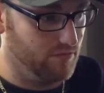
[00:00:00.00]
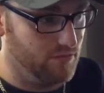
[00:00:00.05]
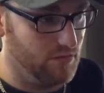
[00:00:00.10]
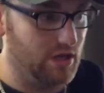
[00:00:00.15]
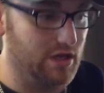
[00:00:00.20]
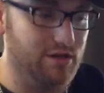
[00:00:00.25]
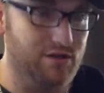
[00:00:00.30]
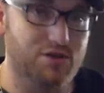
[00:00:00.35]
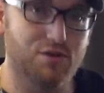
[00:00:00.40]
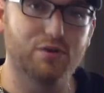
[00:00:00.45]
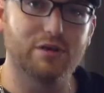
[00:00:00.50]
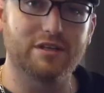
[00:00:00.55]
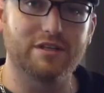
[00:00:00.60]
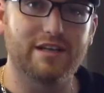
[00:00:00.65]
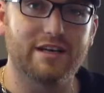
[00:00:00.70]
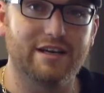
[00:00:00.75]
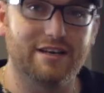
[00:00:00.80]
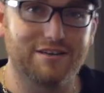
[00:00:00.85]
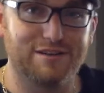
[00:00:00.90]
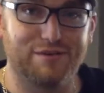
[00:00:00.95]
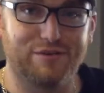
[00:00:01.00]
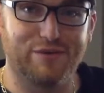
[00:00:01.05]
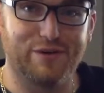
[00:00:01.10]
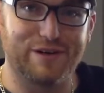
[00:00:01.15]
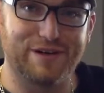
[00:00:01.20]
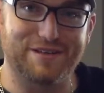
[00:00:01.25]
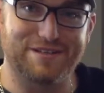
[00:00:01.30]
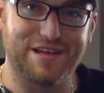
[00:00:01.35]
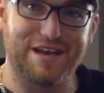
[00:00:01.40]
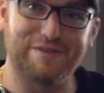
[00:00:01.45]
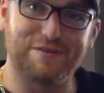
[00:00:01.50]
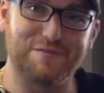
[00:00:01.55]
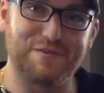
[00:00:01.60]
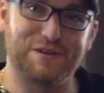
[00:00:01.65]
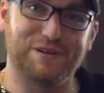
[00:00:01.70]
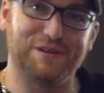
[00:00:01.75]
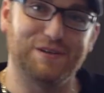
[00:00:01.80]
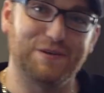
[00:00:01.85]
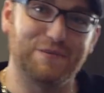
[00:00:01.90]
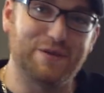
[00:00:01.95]
In doing that, your fingers have to be
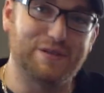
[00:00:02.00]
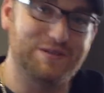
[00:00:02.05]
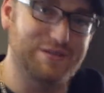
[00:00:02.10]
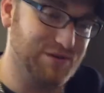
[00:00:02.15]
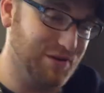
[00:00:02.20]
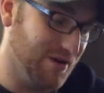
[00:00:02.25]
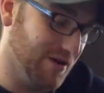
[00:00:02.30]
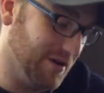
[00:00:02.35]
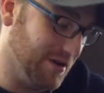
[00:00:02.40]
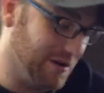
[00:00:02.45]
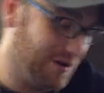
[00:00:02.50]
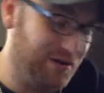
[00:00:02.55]
a little bit stronger.